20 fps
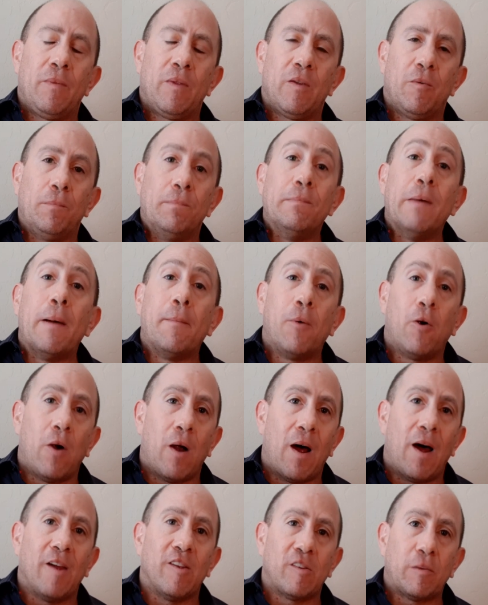
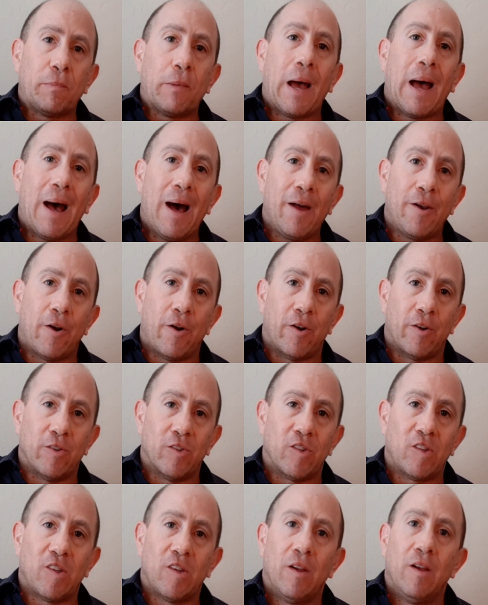memorized
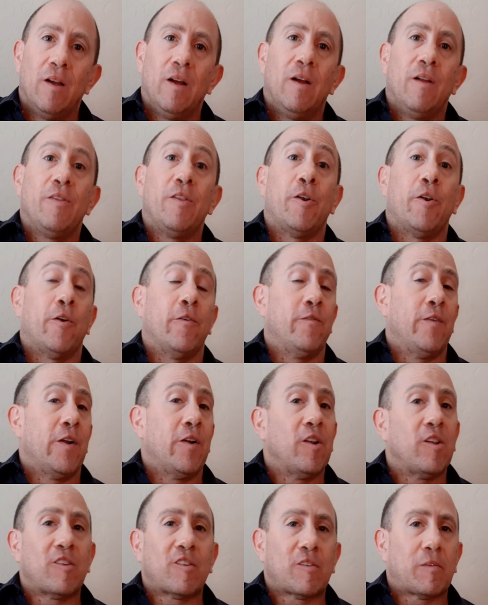patterns that are
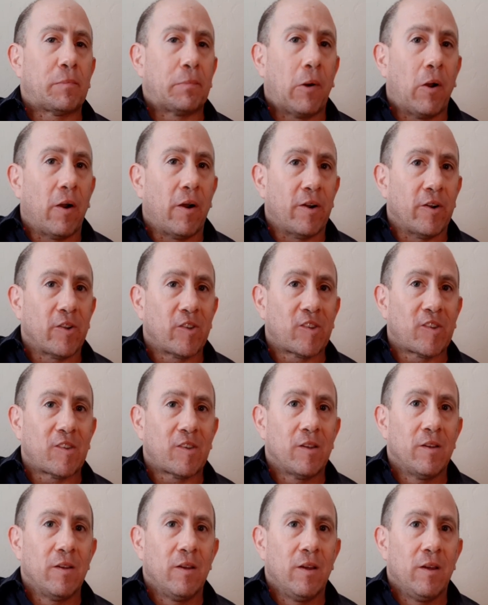very sparse,
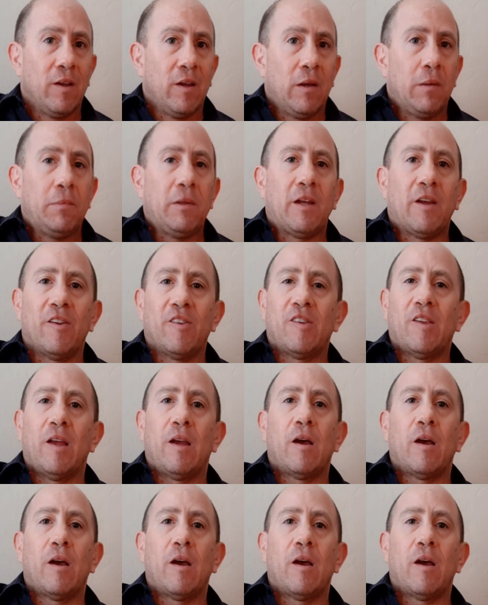because they